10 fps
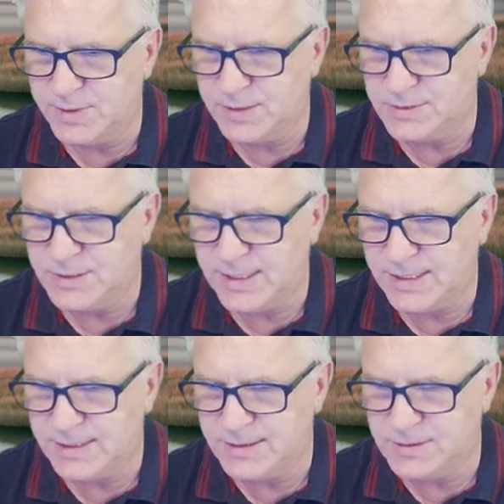because
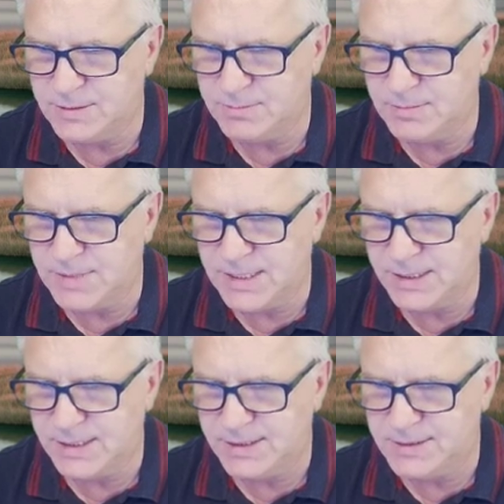that isn't
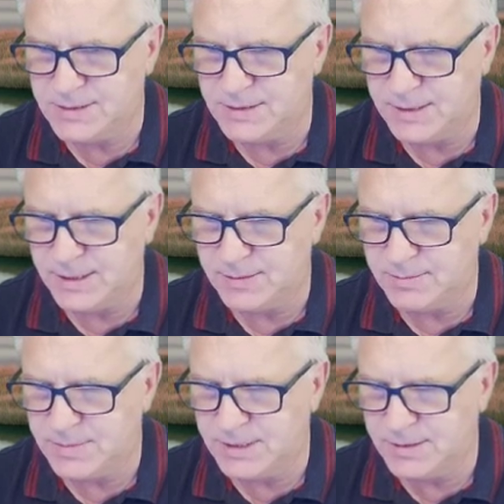my internet.
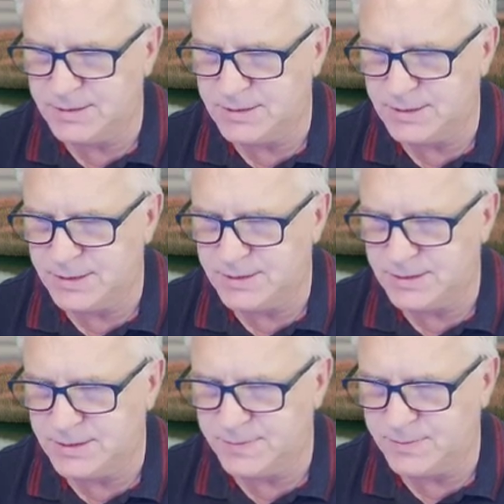My internet is
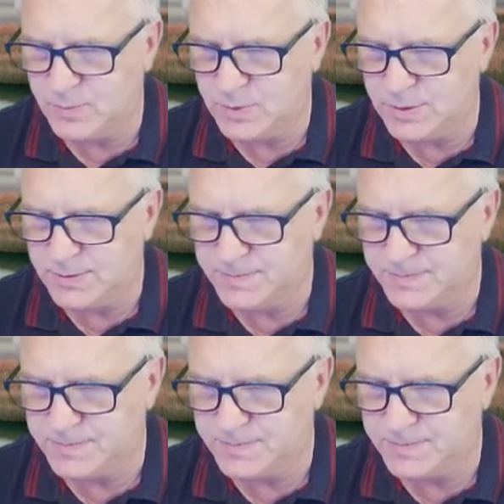a different one.